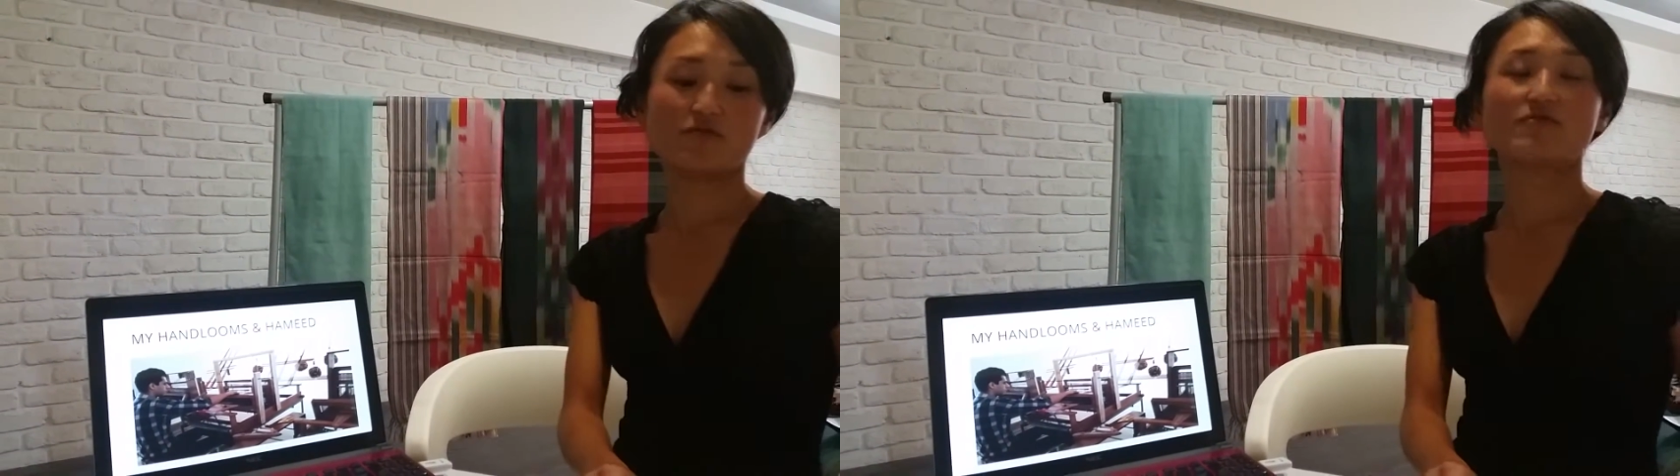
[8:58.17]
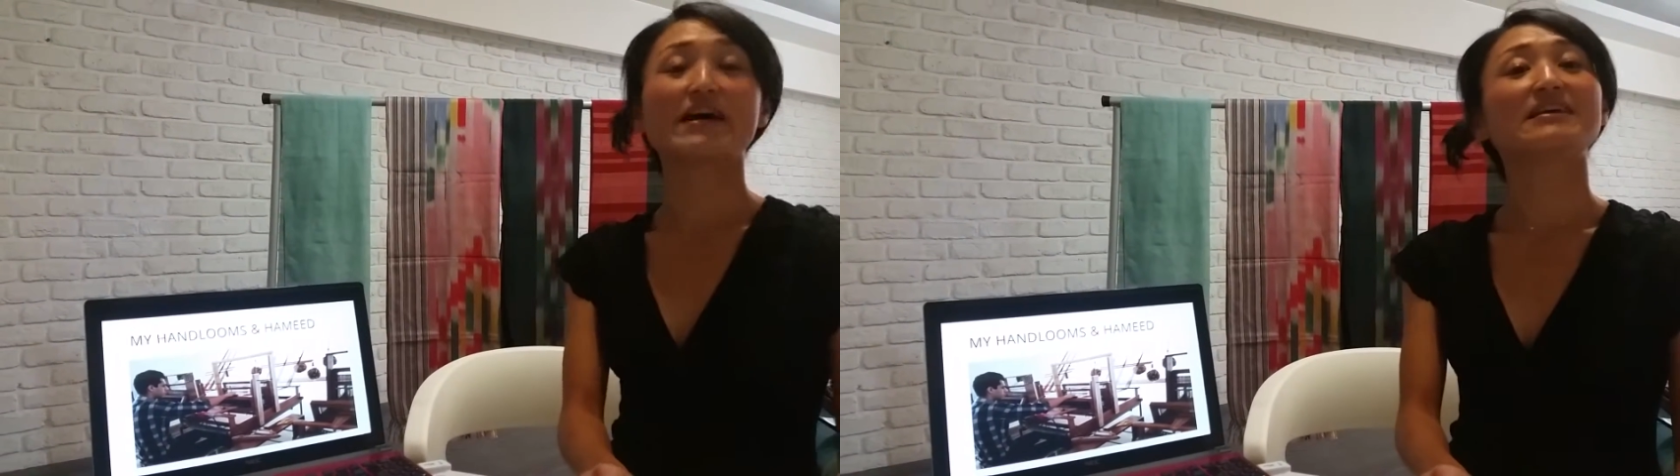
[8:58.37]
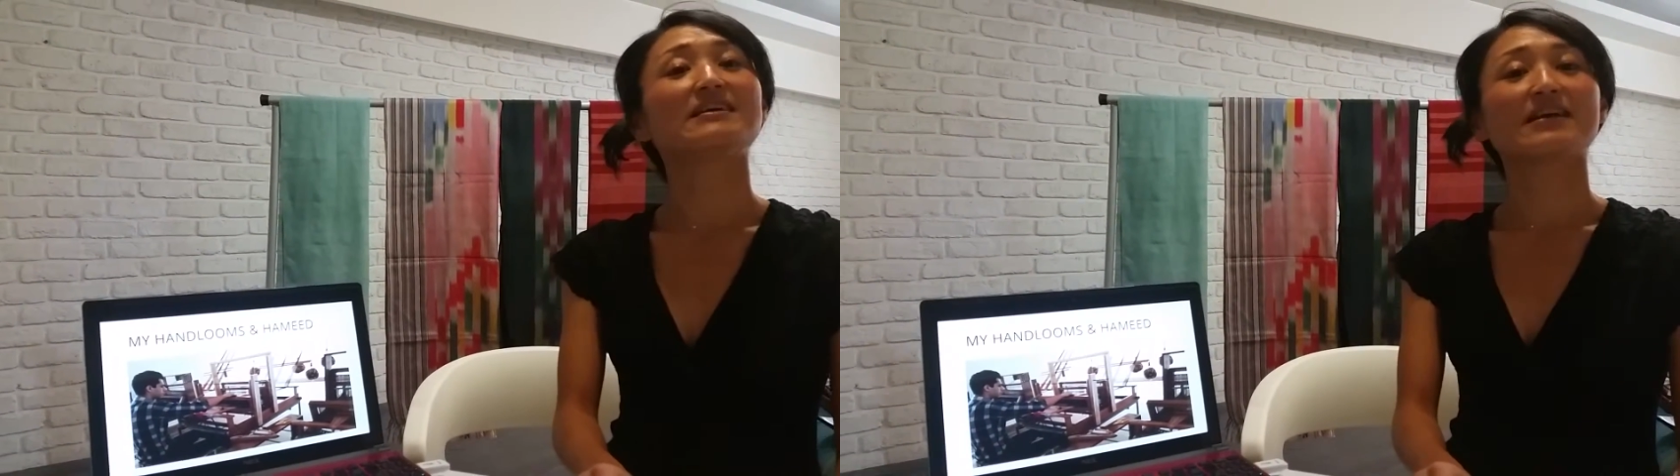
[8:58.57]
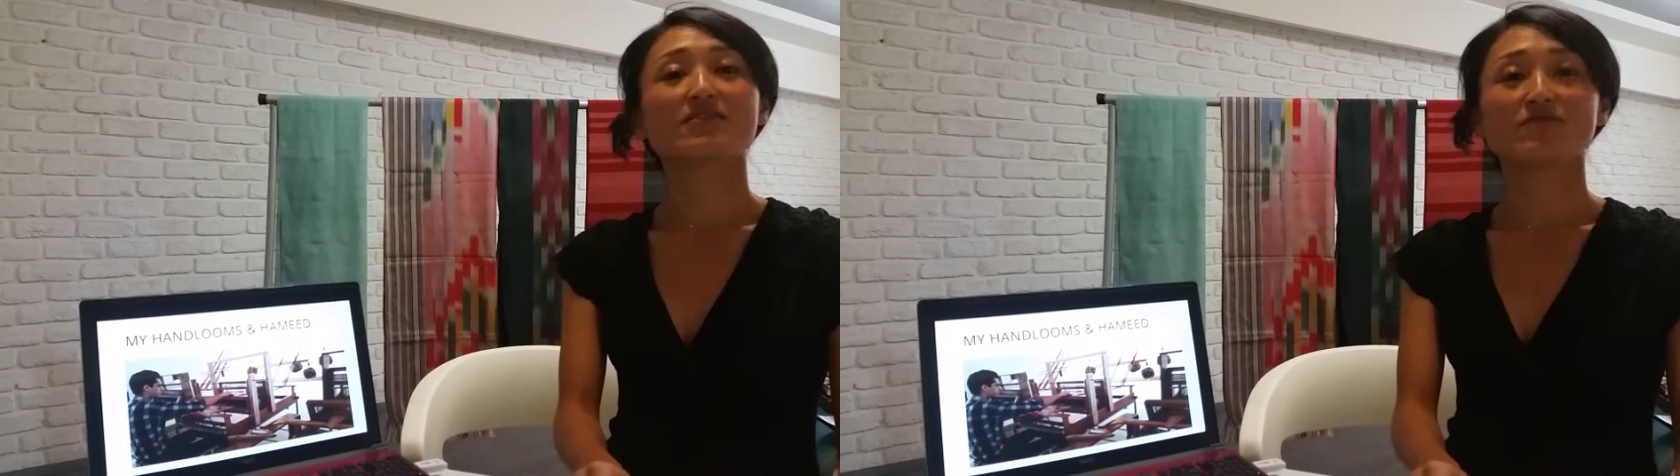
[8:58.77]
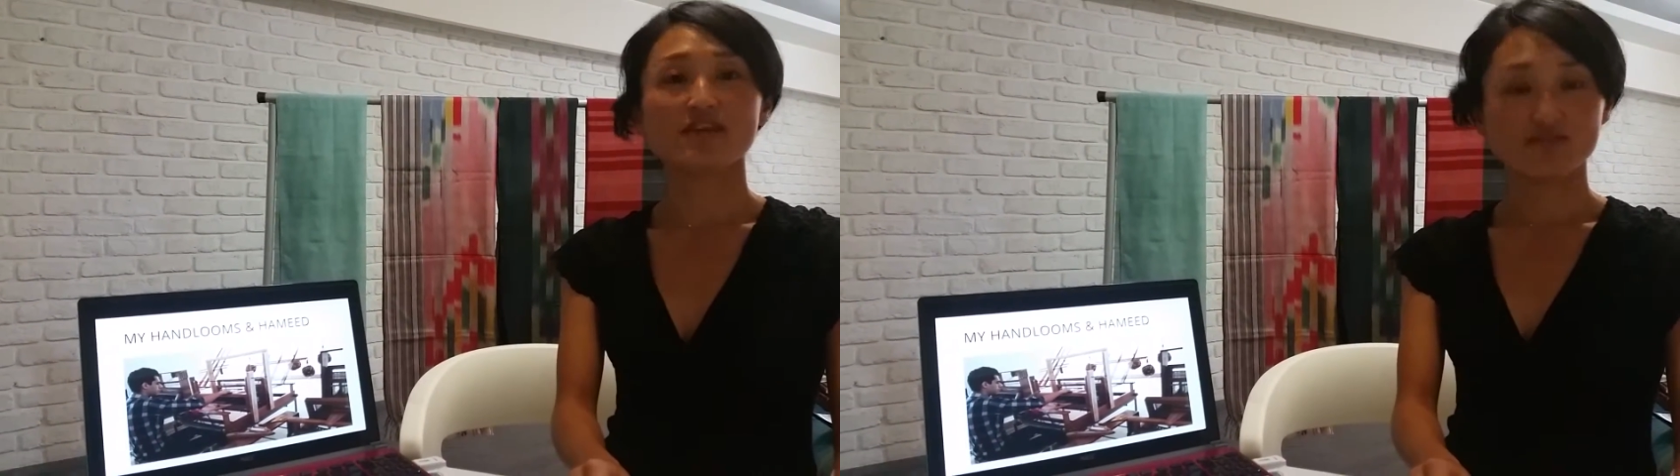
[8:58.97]
running a
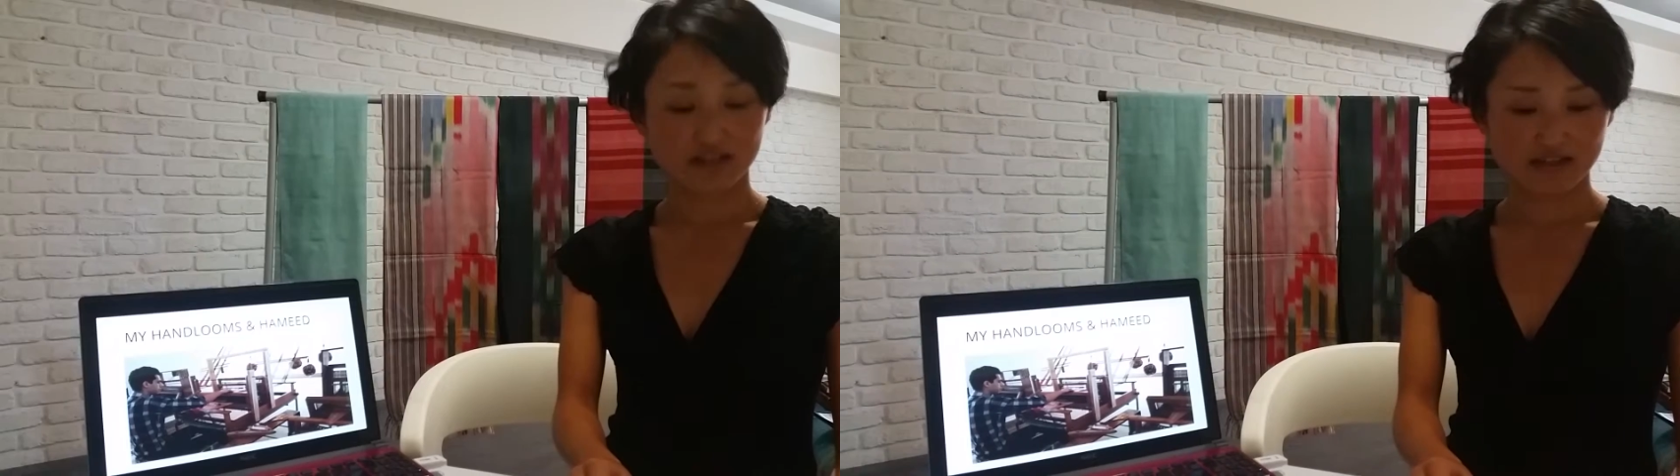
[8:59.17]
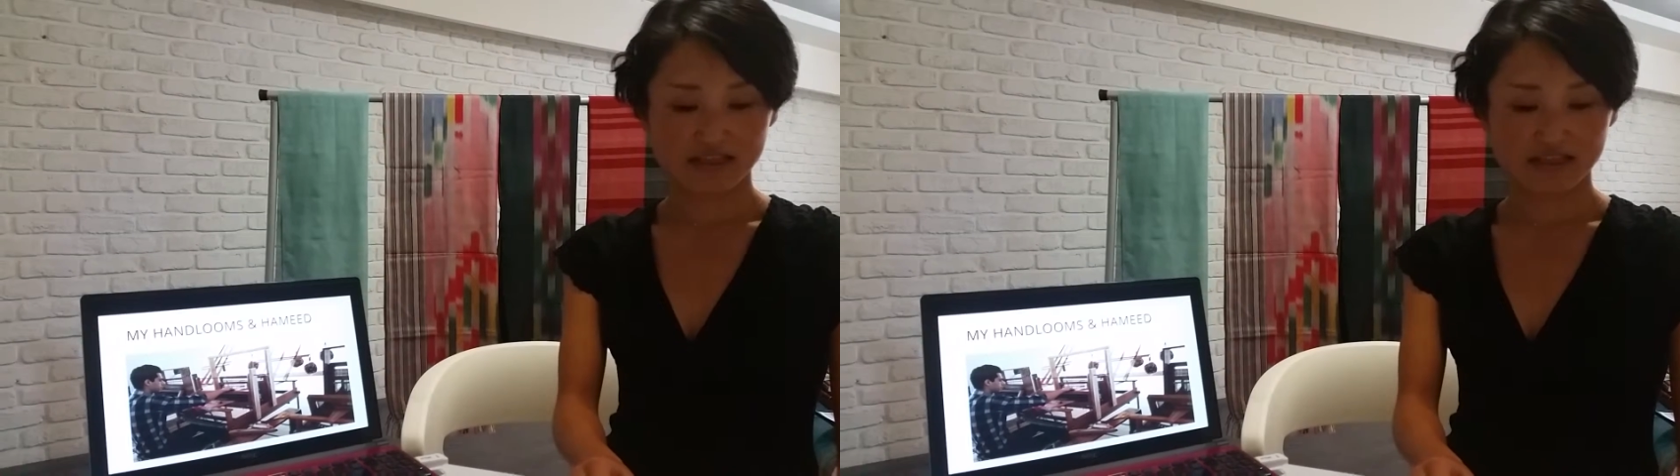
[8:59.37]
weaving